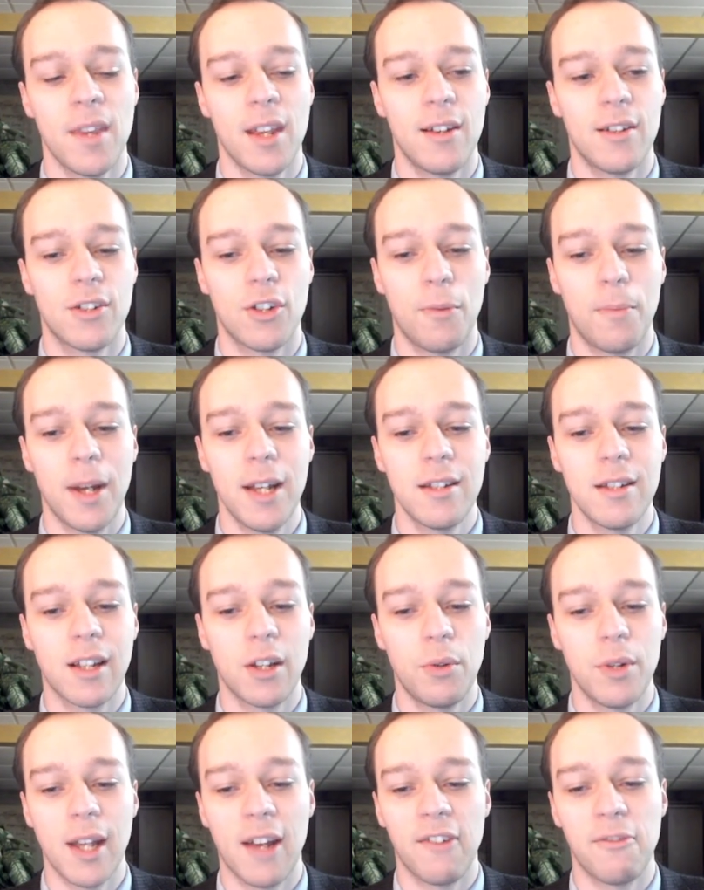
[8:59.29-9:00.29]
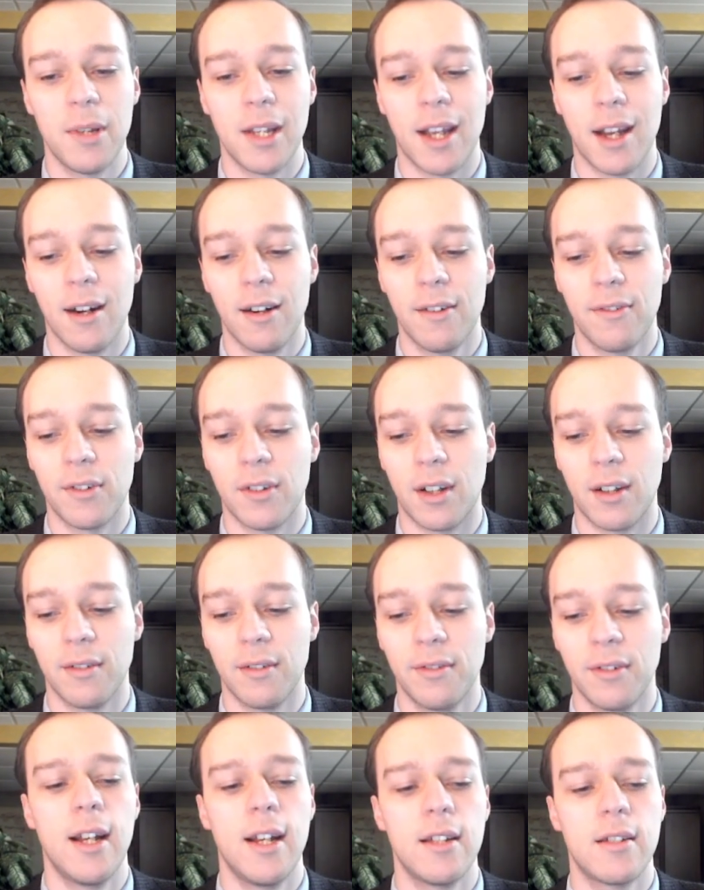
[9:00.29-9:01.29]
So basically what we have to be careful
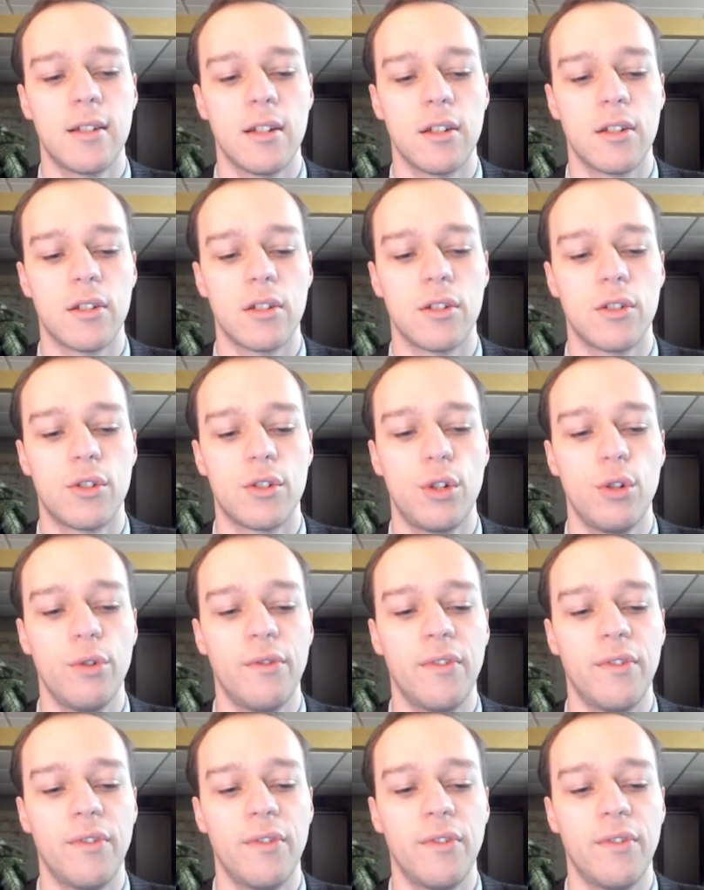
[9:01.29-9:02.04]
of is this two